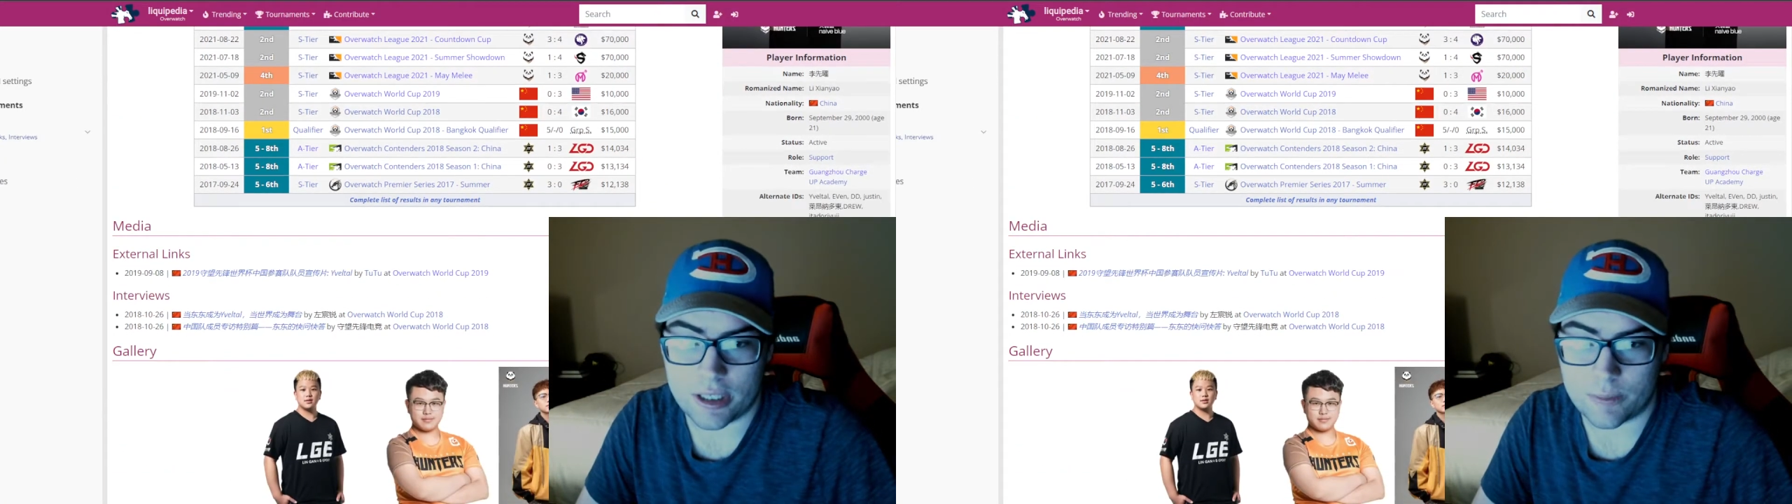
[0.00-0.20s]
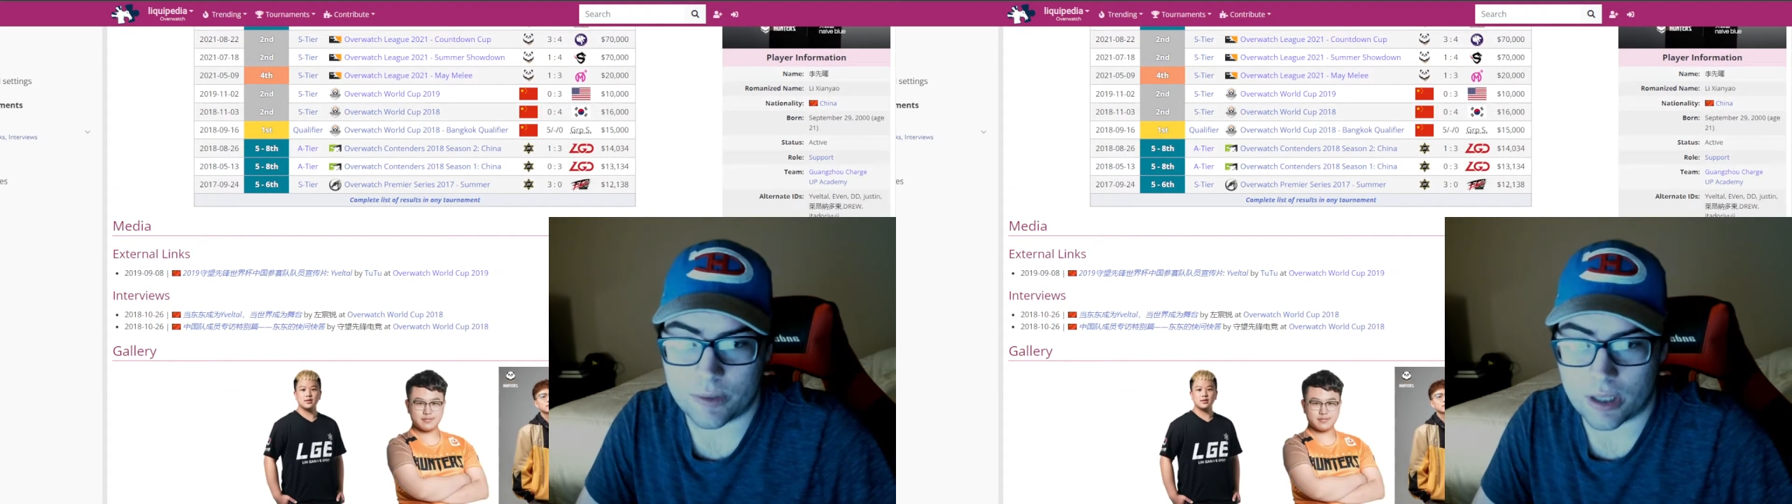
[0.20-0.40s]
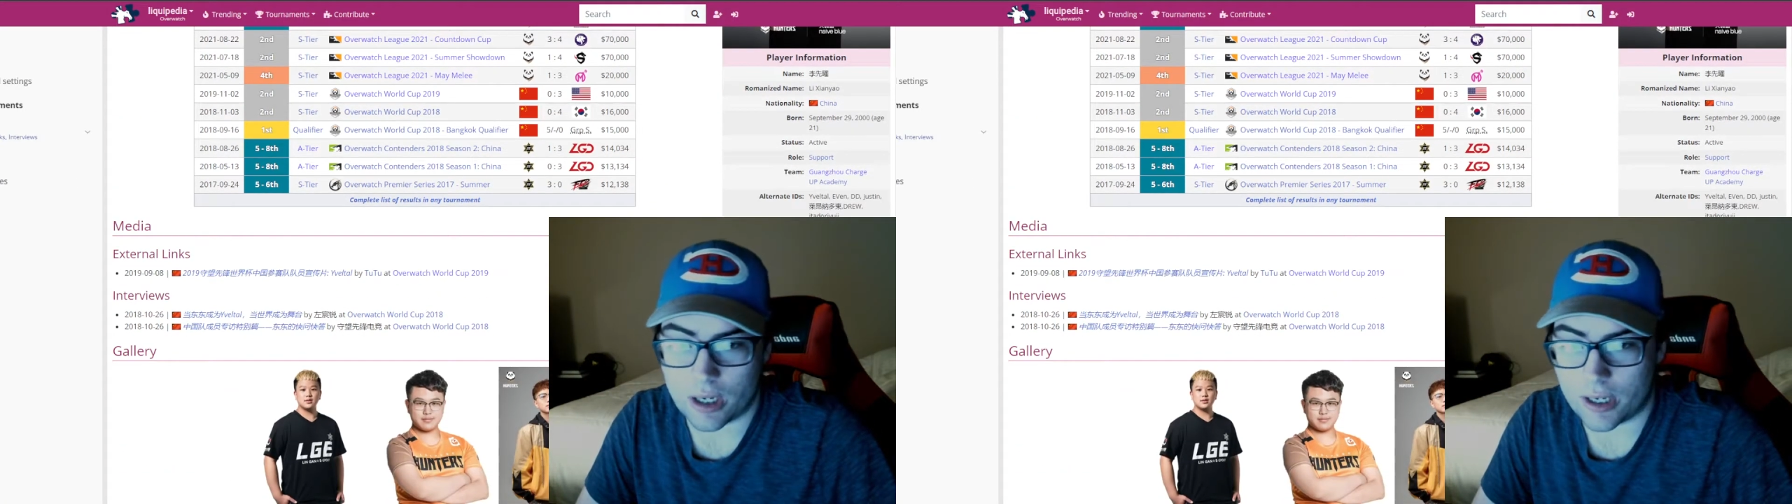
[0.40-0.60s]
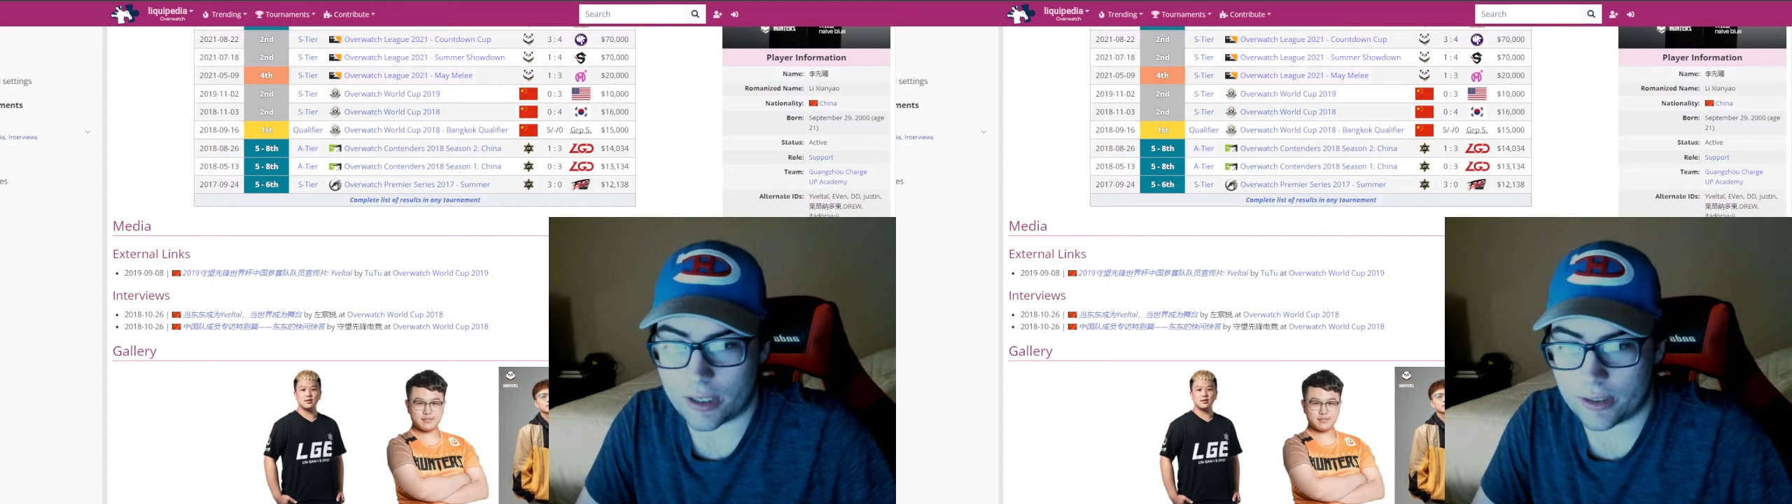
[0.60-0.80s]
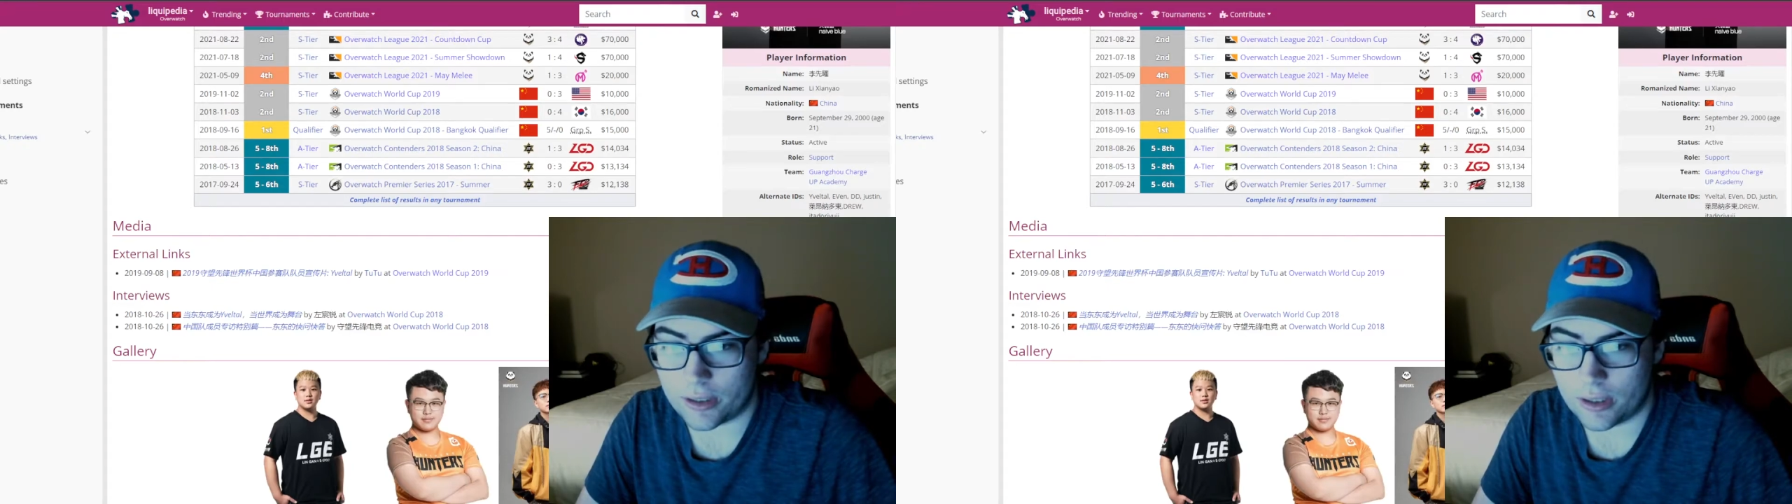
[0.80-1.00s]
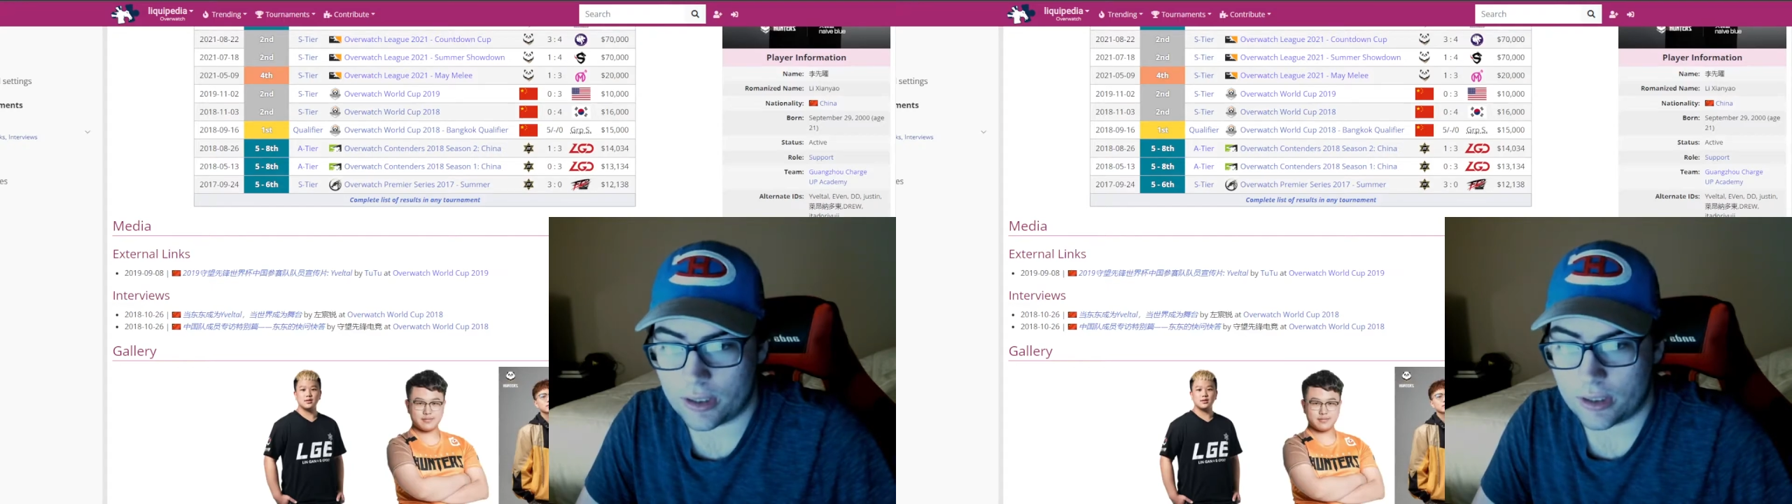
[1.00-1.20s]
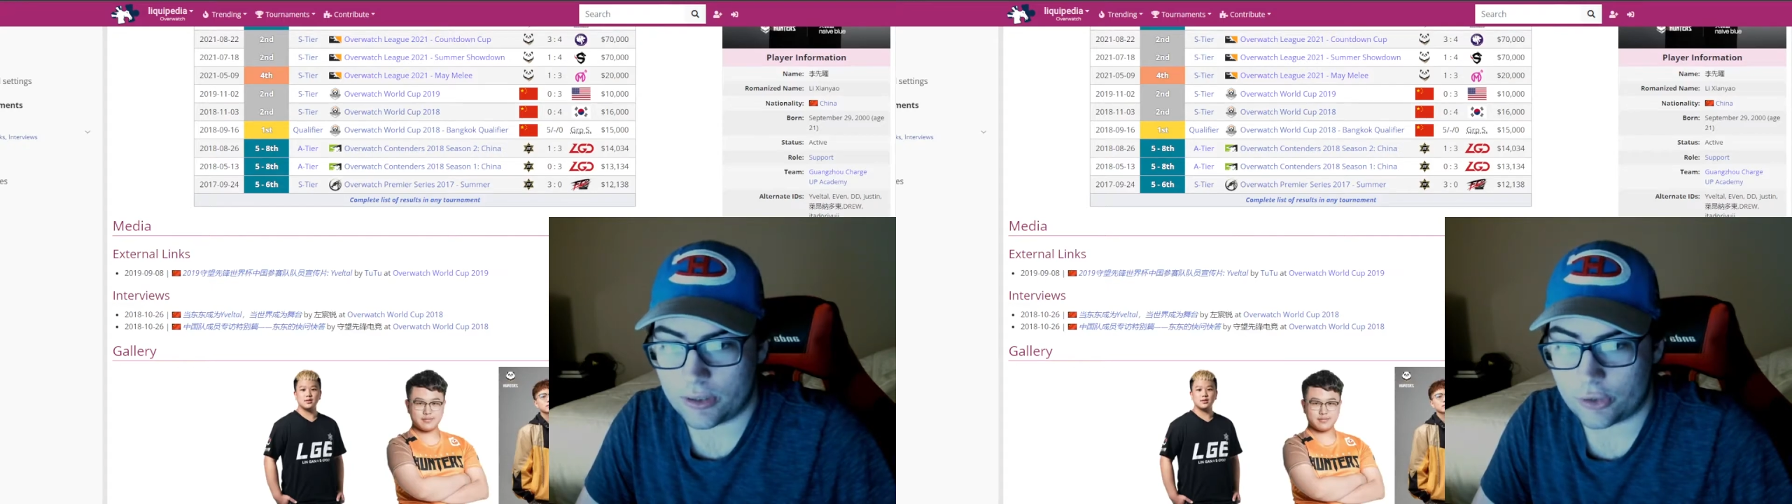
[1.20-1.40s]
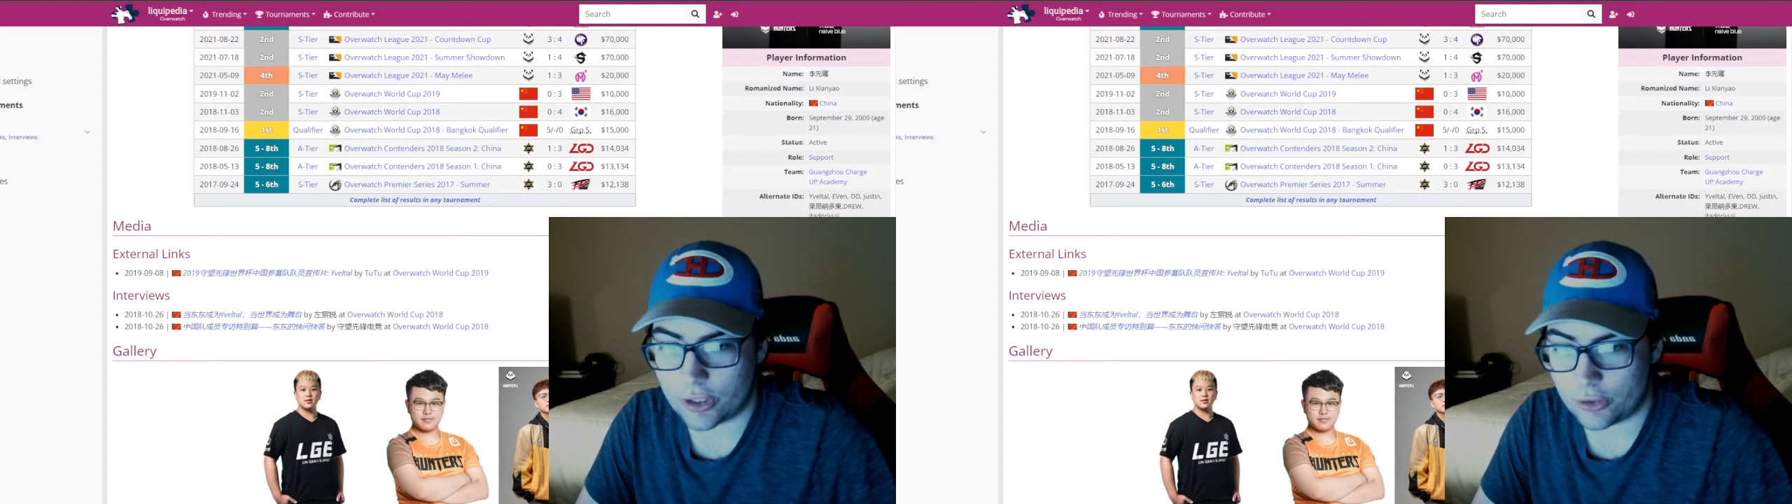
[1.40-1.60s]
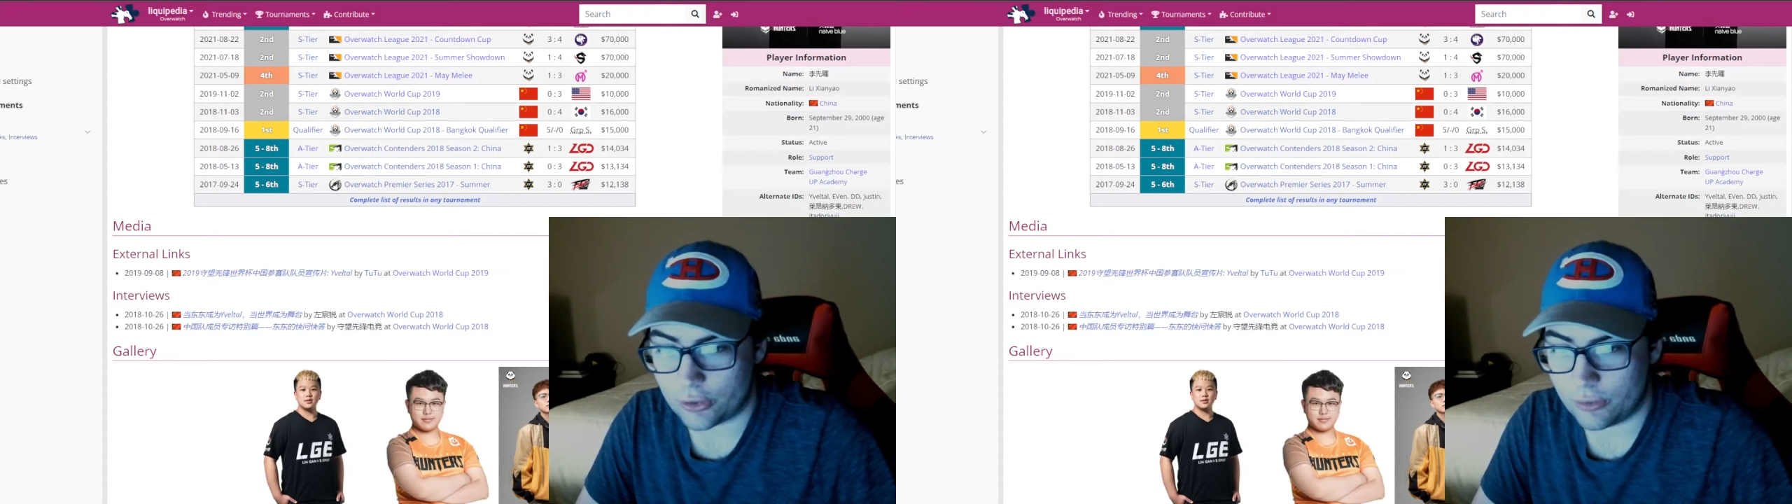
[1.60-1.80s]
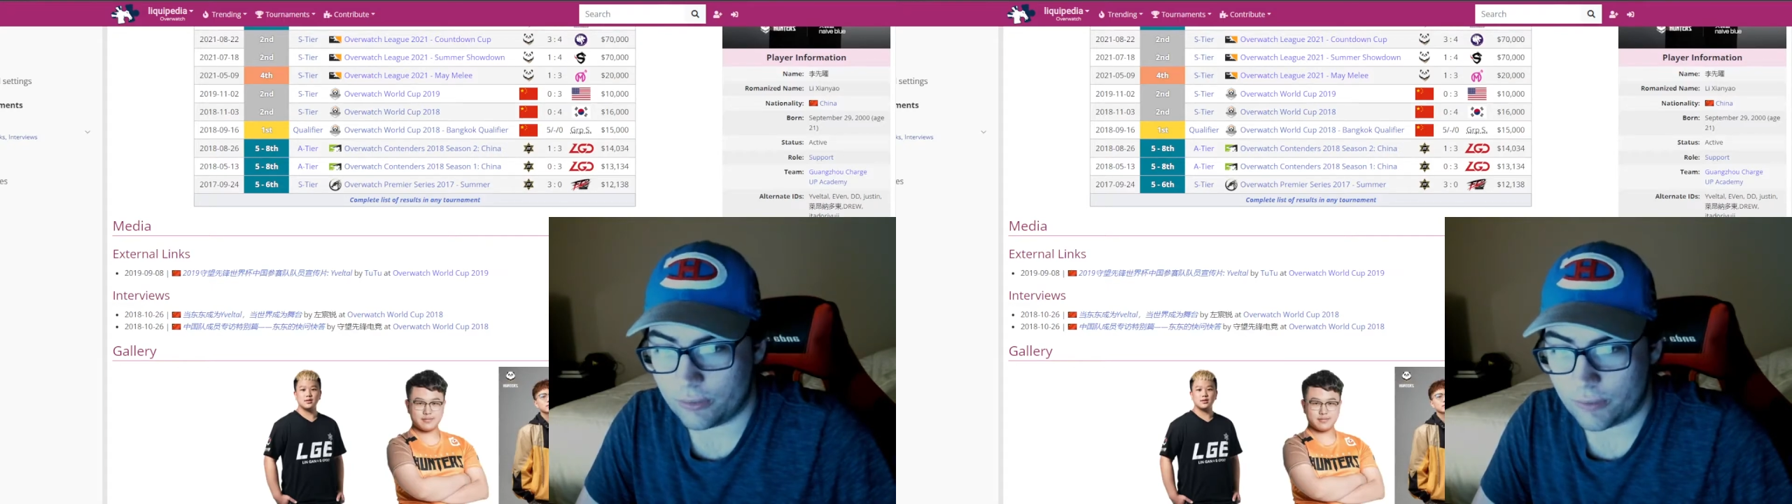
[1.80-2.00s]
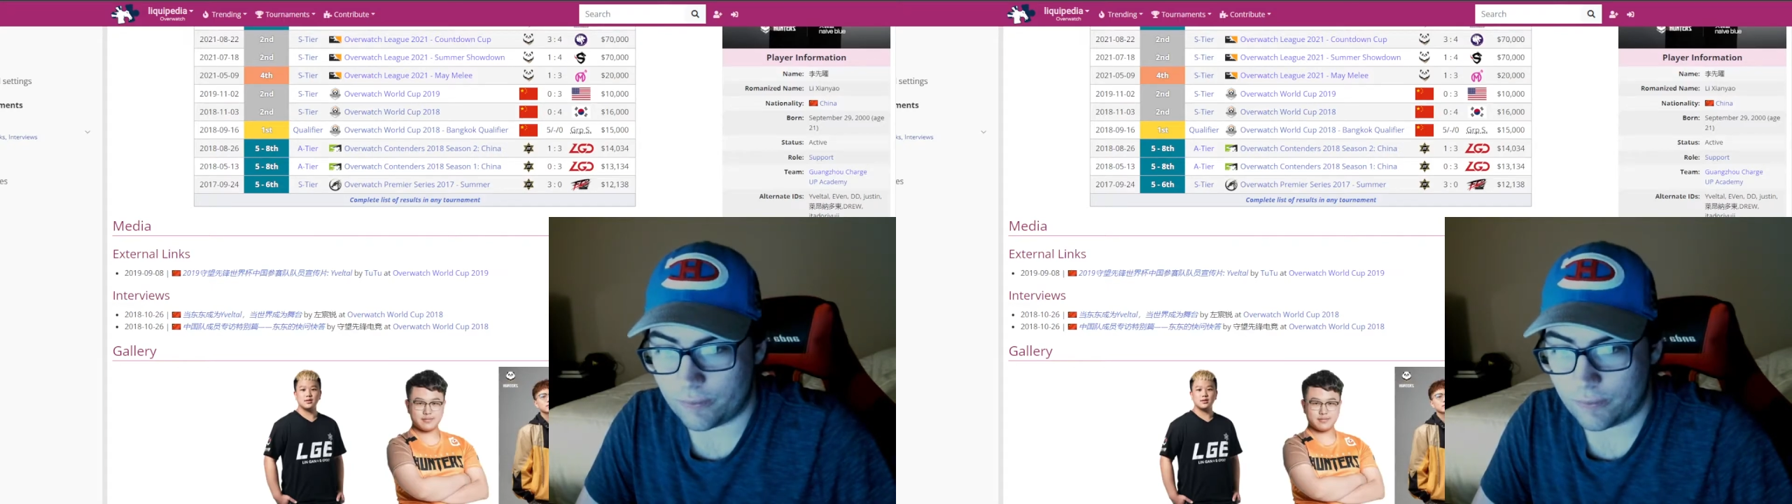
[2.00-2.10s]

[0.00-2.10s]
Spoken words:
He was on Chengdu